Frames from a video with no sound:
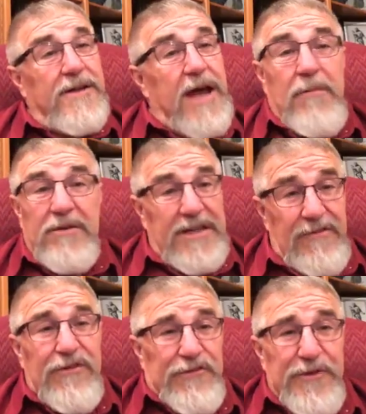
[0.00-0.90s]
I
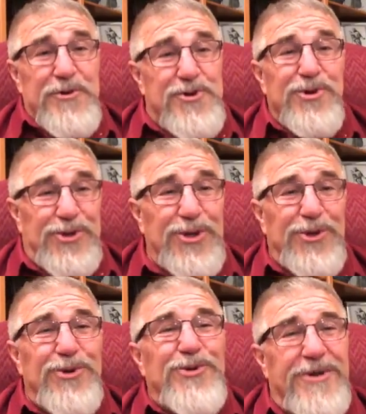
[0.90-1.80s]
believe the future
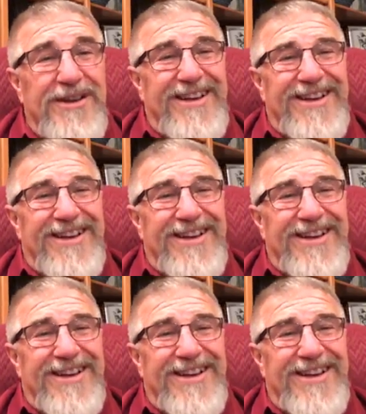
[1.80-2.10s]
too,